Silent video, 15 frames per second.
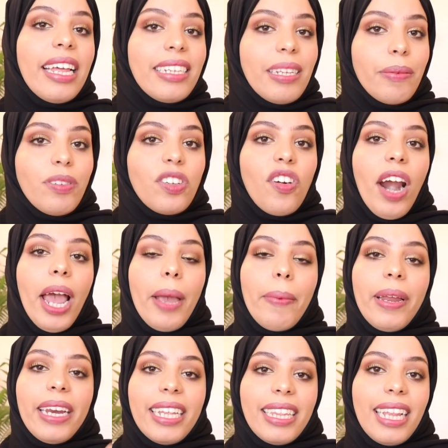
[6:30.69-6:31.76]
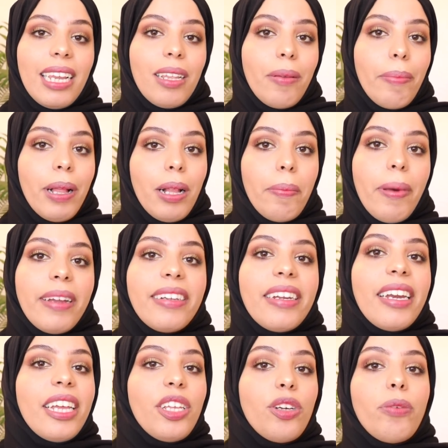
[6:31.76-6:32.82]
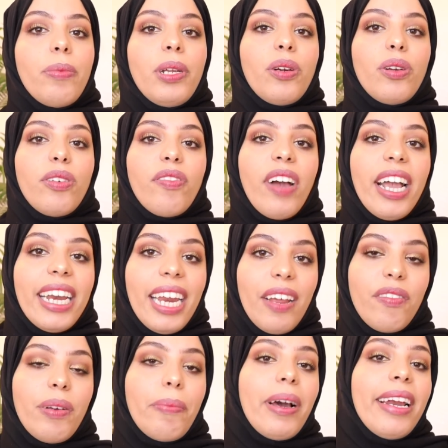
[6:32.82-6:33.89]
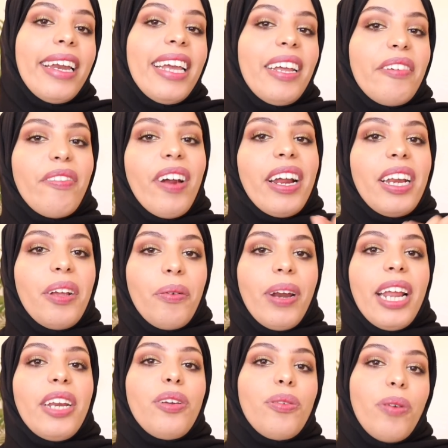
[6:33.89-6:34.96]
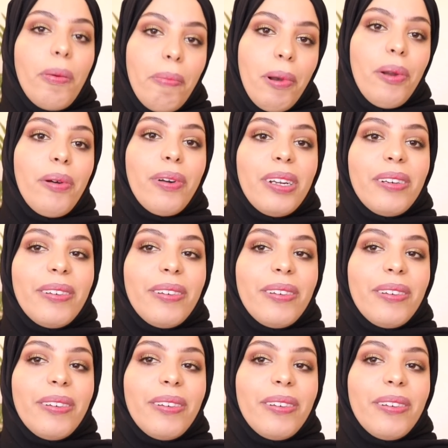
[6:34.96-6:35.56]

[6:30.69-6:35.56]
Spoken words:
subscribe and hit the little bell button and you'll be notified every Monday and Friday when I do upload.